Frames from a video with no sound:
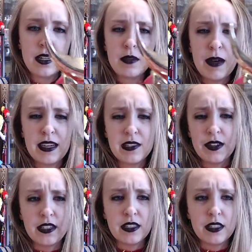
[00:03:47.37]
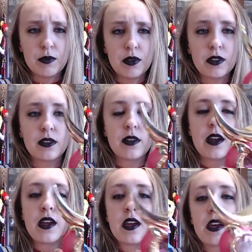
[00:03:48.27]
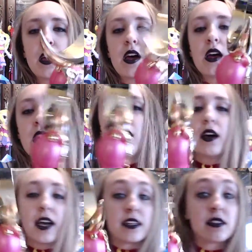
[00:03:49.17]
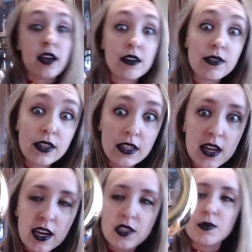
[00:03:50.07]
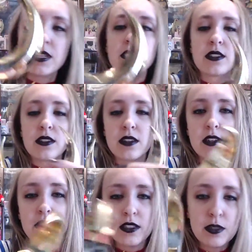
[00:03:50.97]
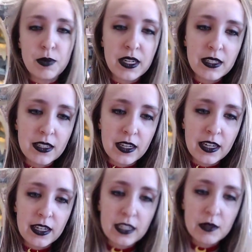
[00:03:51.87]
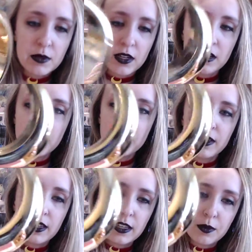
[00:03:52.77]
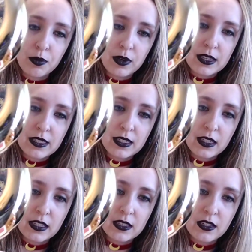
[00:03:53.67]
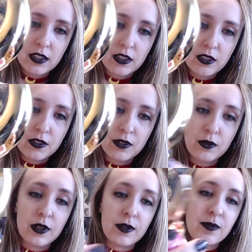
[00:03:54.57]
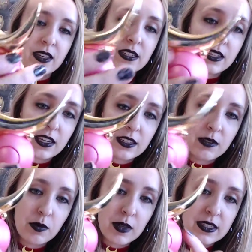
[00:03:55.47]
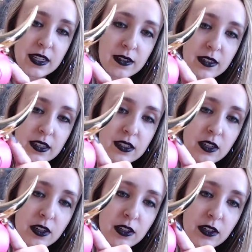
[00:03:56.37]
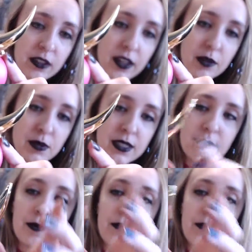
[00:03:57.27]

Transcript: back is fairly simple. Okay, so now for the attachments. So this piece in here comes off. You press in these two, well, I guess you can't see them from that side, these two little nubs.